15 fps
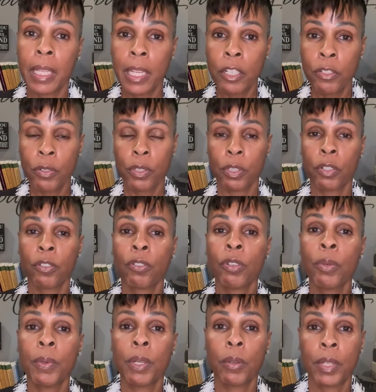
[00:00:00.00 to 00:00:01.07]
interest
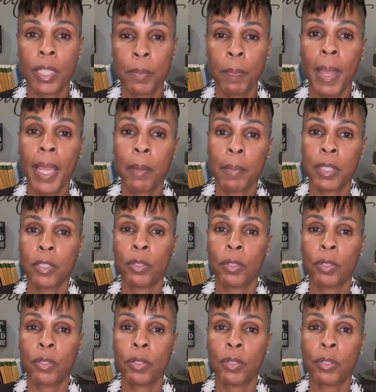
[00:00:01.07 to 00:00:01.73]
accruing on these payments.